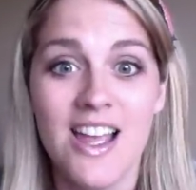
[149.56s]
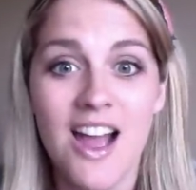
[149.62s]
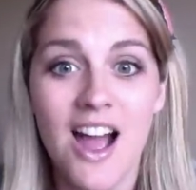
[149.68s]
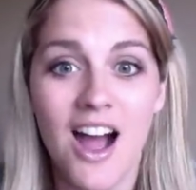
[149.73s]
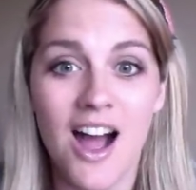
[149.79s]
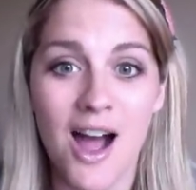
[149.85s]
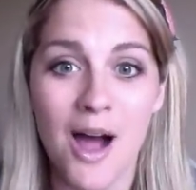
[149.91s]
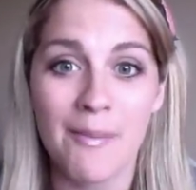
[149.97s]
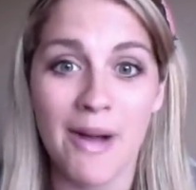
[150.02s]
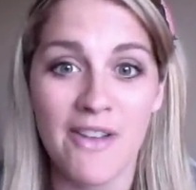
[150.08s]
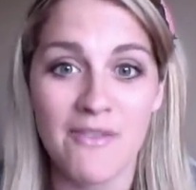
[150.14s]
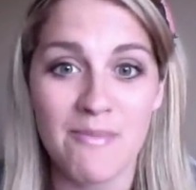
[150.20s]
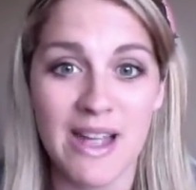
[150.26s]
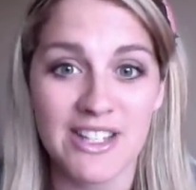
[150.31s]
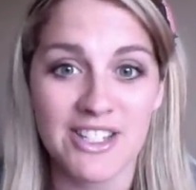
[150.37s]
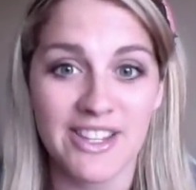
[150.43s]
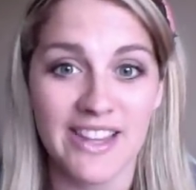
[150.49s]
I've
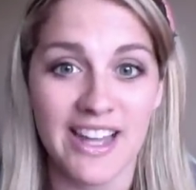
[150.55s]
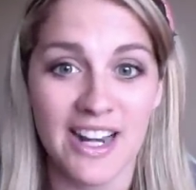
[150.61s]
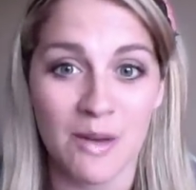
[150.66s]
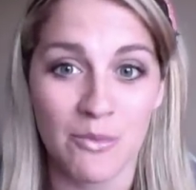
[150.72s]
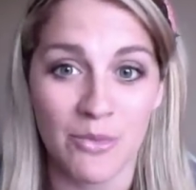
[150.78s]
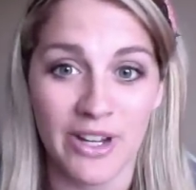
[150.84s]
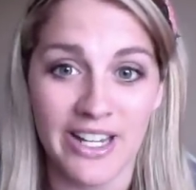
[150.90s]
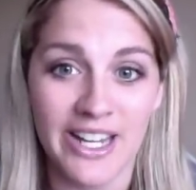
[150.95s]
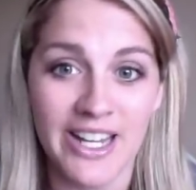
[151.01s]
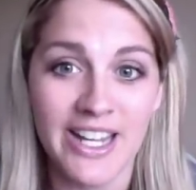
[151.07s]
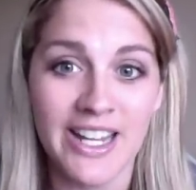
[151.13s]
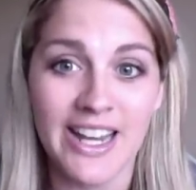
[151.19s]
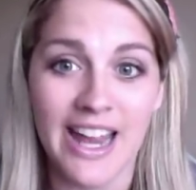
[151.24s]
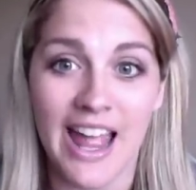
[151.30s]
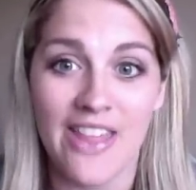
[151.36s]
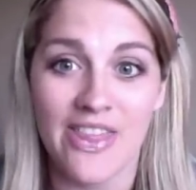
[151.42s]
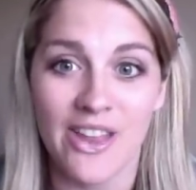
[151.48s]
mentioned that I'm reading it,
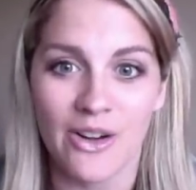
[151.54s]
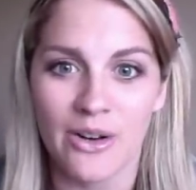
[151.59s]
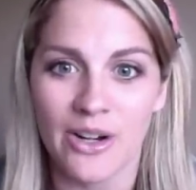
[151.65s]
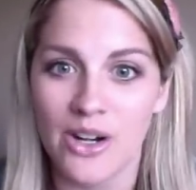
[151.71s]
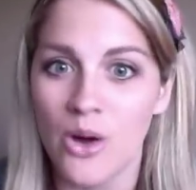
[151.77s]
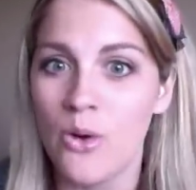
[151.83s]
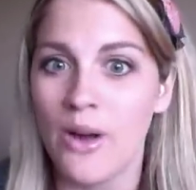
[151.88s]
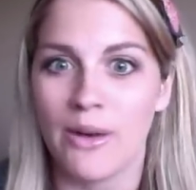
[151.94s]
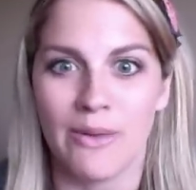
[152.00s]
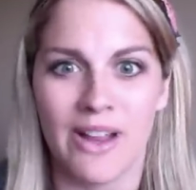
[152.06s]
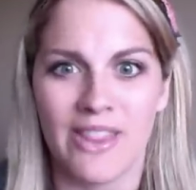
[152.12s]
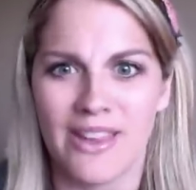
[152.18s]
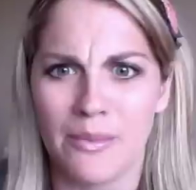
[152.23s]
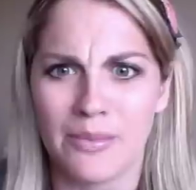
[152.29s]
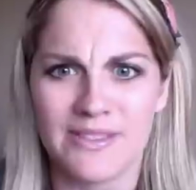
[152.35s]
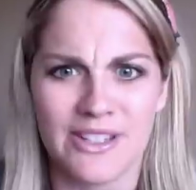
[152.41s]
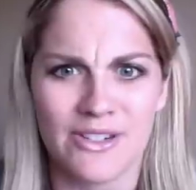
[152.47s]
and they're going, oh, I read
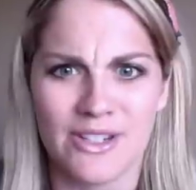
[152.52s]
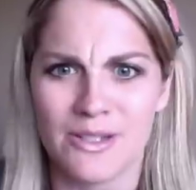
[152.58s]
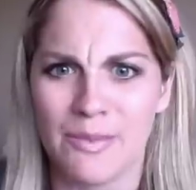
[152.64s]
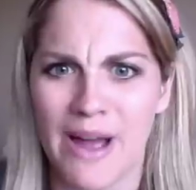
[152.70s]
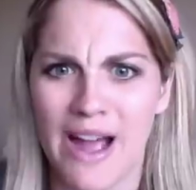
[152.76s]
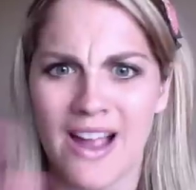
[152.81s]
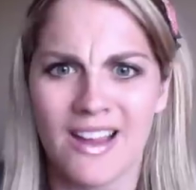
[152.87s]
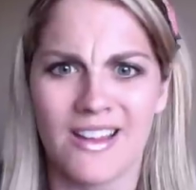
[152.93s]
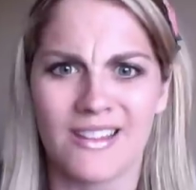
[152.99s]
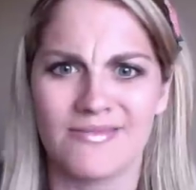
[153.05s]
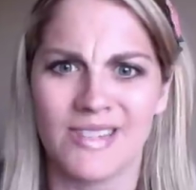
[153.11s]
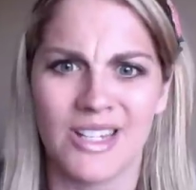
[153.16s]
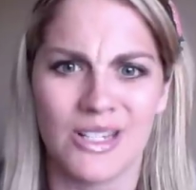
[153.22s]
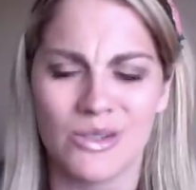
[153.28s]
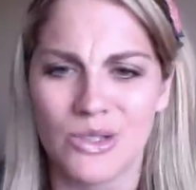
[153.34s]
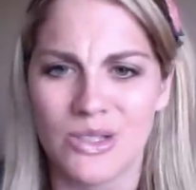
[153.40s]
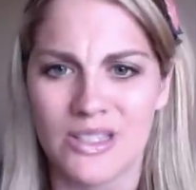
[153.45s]
that series back,
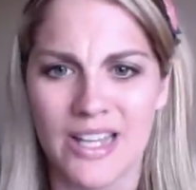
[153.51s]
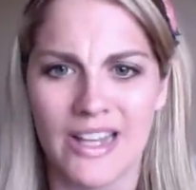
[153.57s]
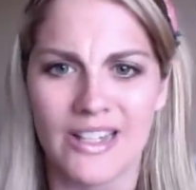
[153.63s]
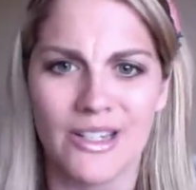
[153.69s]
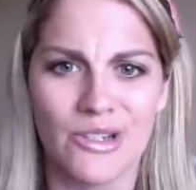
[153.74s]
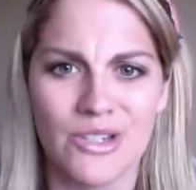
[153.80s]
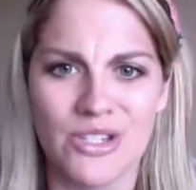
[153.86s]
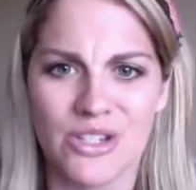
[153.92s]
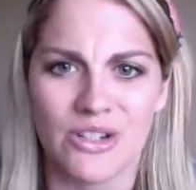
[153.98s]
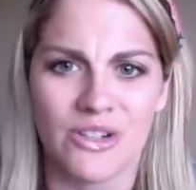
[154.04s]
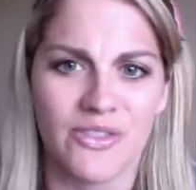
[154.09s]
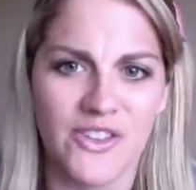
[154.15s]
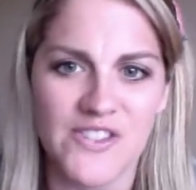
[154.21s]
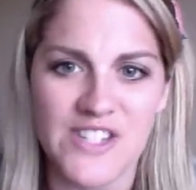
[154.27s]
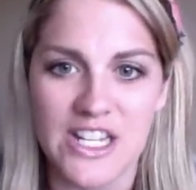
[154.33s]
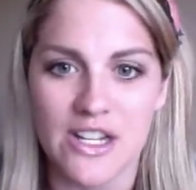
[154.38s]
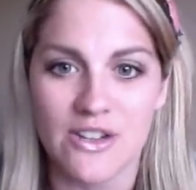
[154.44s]
10 years ago,
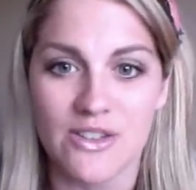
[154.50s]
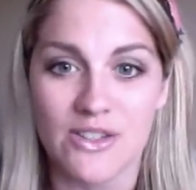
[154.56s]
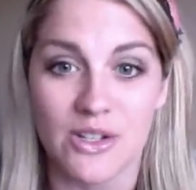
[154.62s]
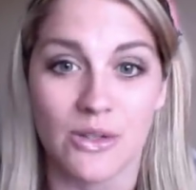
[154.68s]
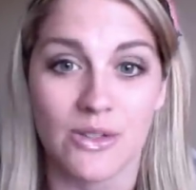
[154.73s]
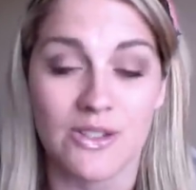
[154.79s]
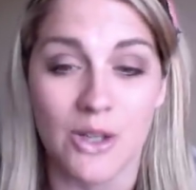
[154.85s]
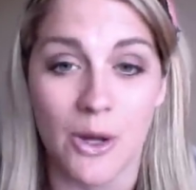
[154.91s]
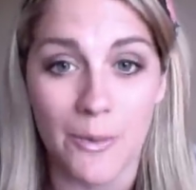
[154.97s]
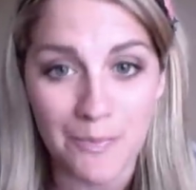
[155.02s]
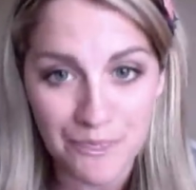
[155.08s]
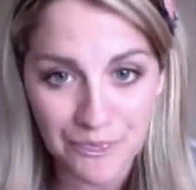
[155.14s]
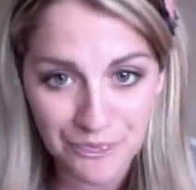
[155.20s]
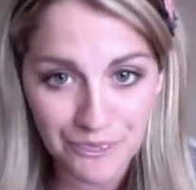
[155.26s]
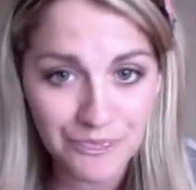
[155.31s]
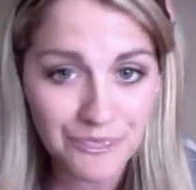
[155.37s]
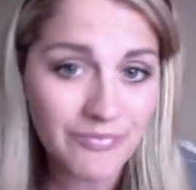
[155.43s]
15 years ago. So
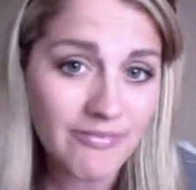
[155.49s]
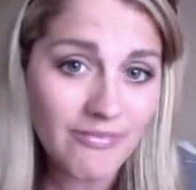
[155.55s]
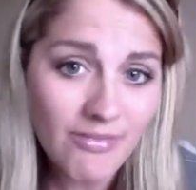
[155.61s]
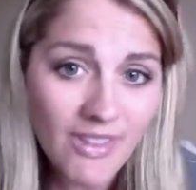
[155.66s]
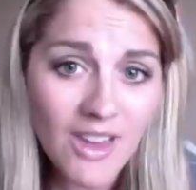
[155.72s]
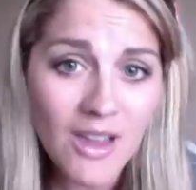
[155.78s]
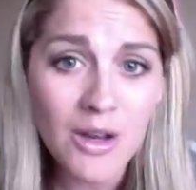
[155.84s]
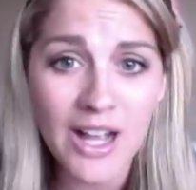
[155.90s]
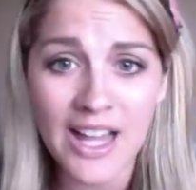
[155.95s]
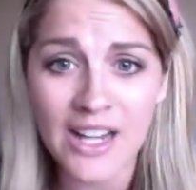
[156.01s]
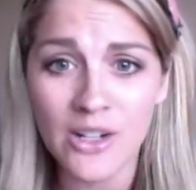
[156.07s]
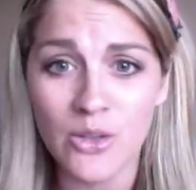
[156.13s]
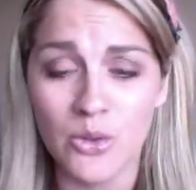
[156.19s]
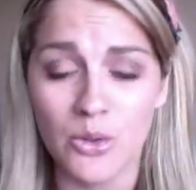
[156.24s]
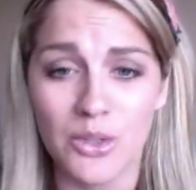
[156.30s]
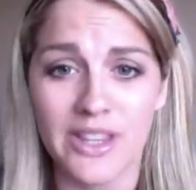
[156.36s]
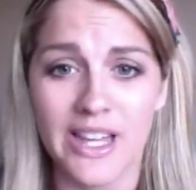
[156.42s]
kind of
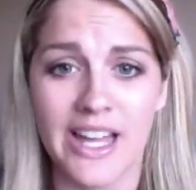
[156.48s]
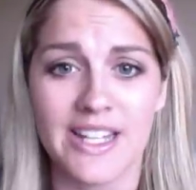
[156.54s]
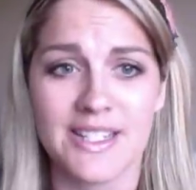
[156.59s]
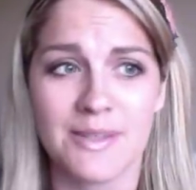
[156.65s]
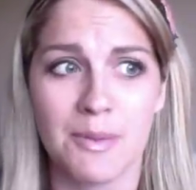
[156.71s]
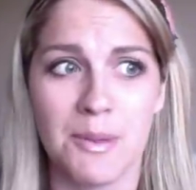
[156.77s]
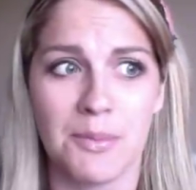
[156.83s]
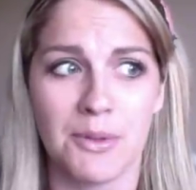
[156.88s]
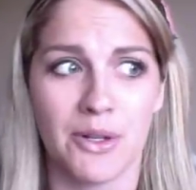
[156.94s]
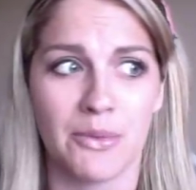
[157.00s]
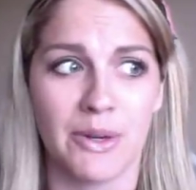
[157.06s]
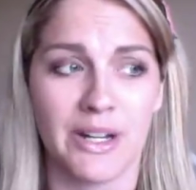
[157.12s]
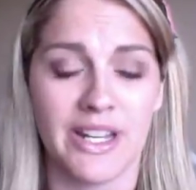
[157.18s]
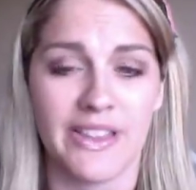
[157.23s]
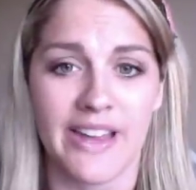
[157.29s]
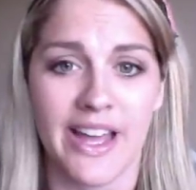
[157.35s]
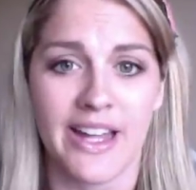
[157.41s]
cool that people are
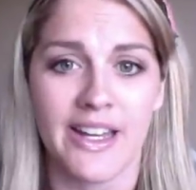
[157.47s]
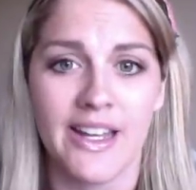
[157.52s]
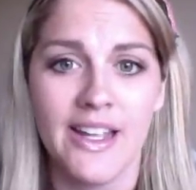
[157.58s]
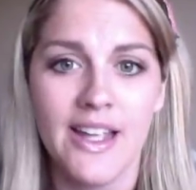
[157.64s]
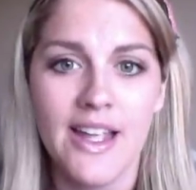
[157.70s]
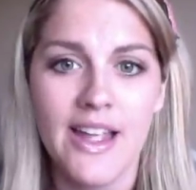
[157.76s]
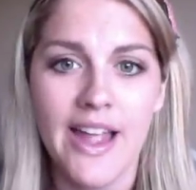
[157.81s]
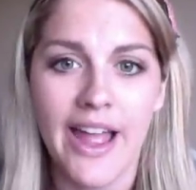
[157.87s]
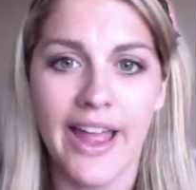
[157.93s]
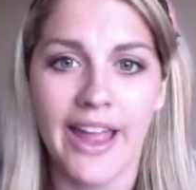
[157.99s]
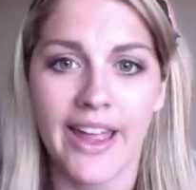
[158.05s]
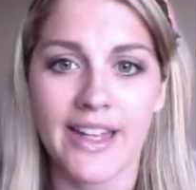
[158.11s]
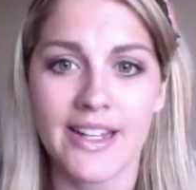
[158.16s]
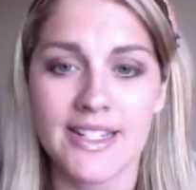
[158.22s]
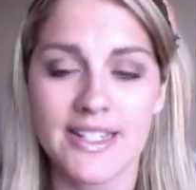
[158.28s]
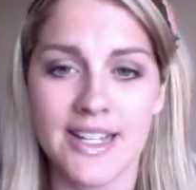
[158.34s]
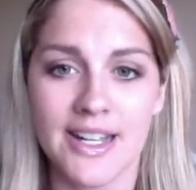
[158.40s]
reading that,
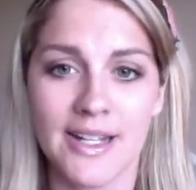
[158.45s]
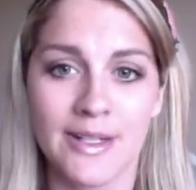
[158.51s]
and